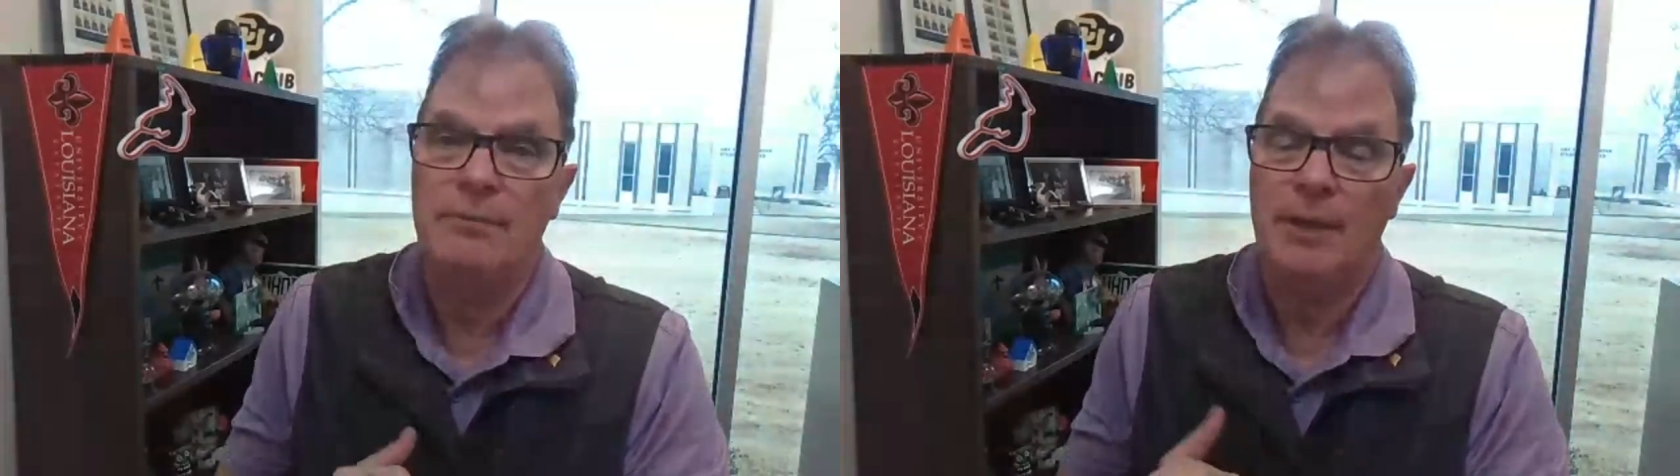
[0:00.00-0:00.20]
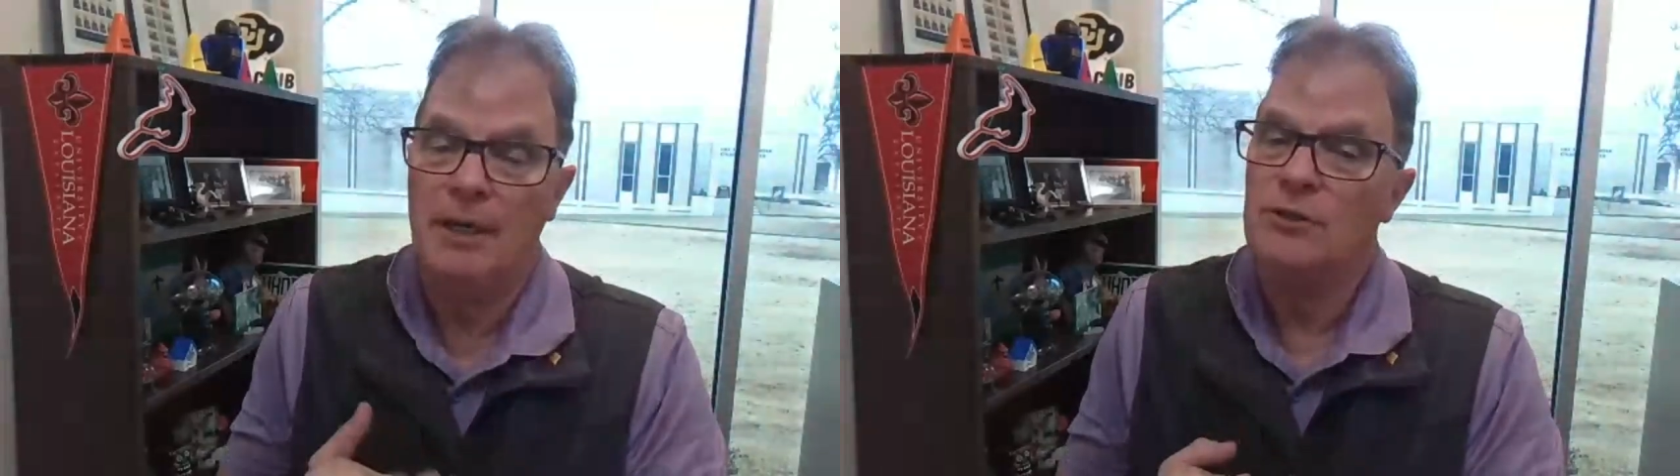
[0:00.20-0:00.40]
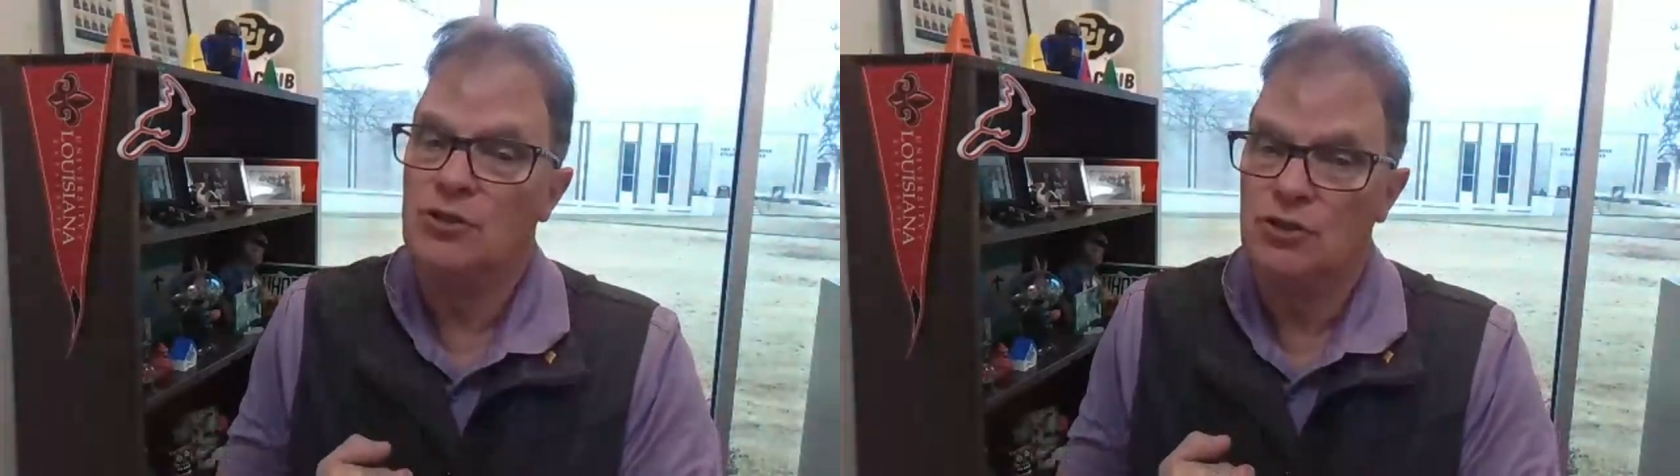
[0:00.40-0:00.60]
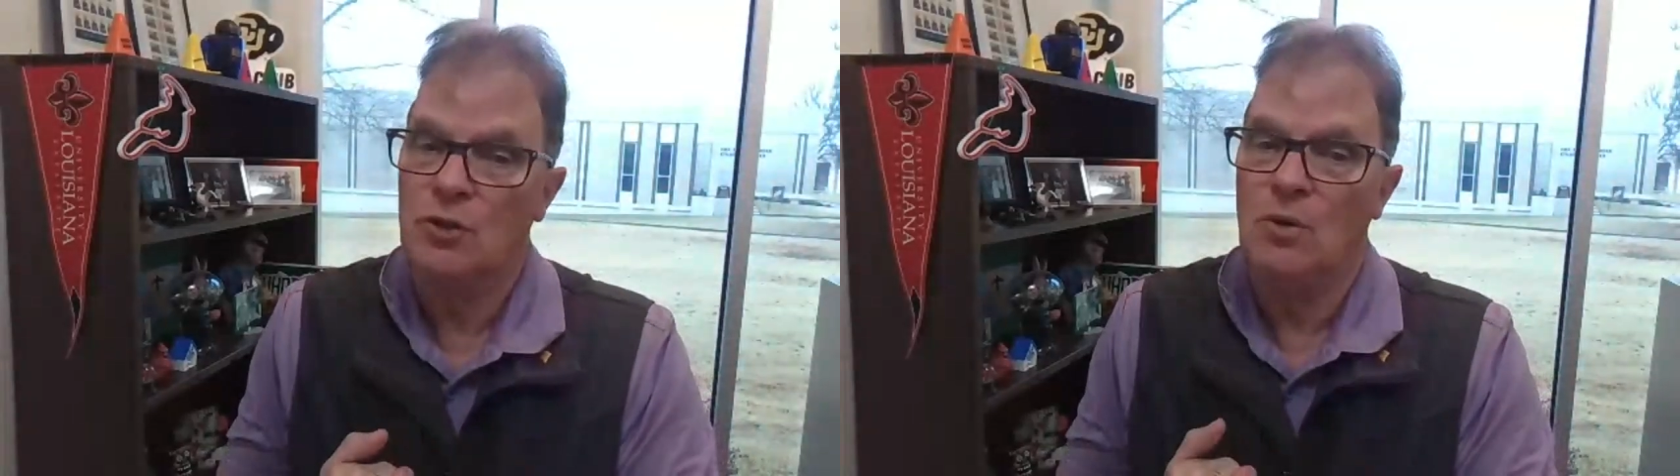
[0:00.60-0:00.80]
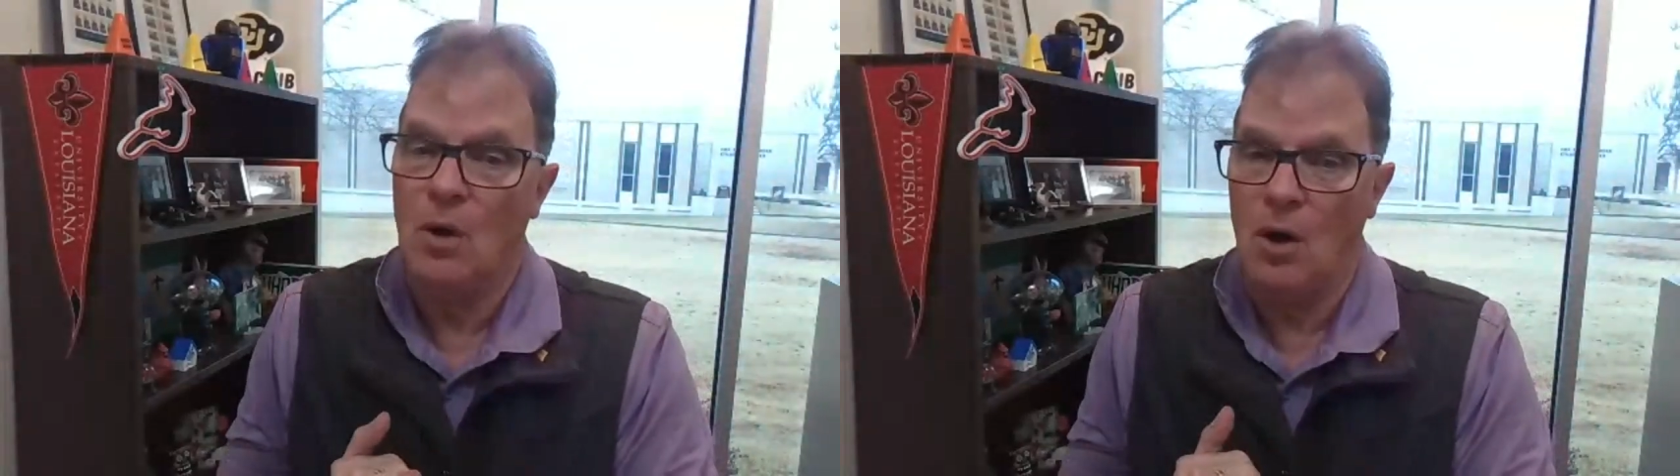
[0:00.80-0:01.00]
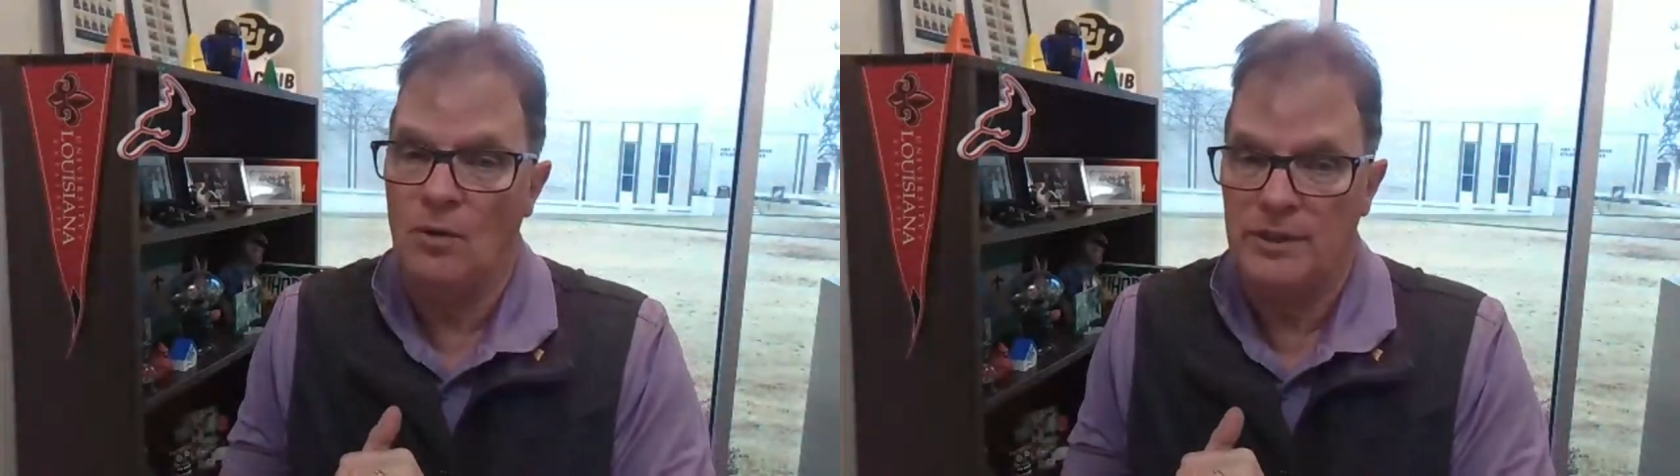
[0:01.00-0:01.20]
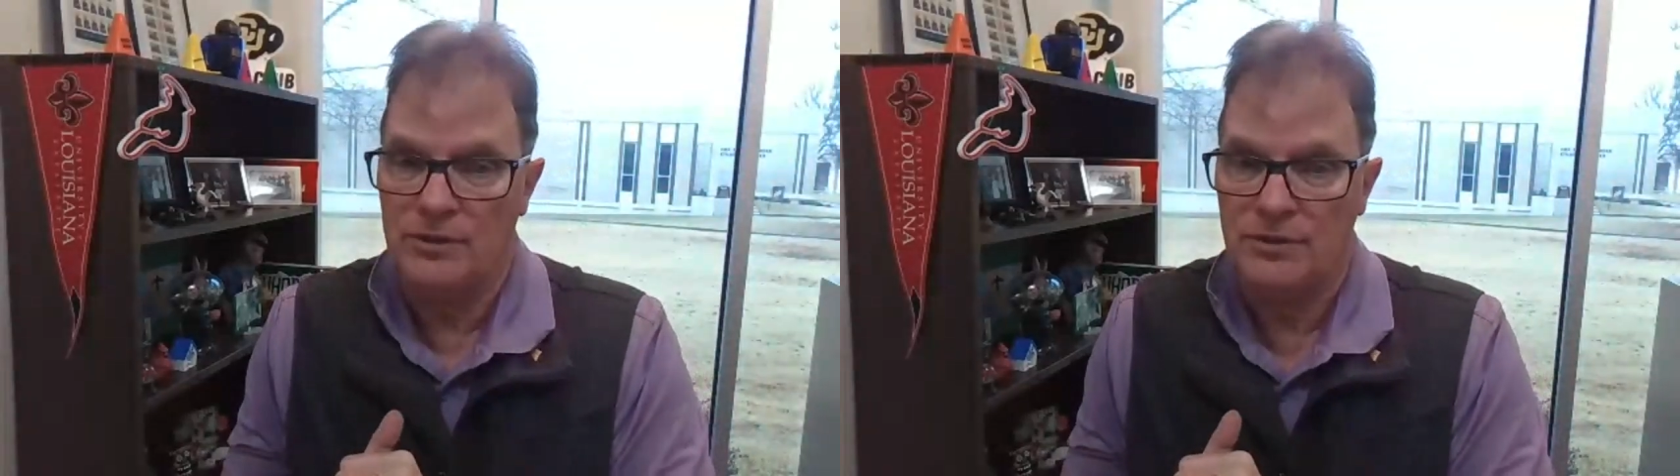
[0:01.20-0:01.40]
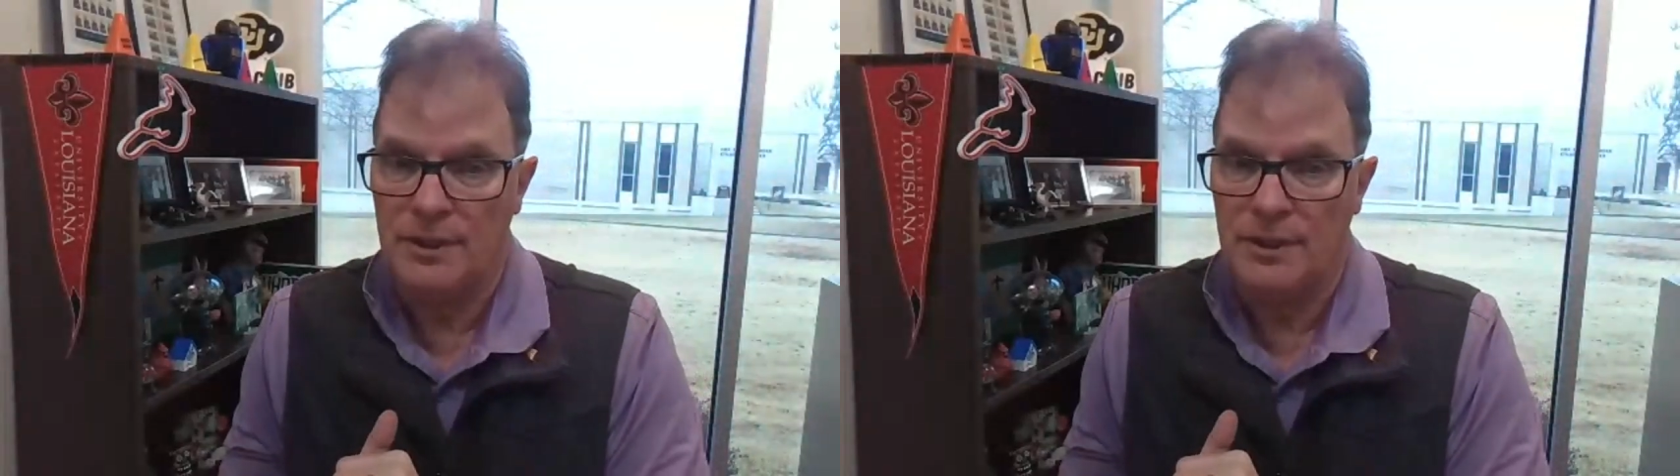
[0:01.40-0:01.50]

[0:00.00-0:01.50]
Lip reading: you got to be able to show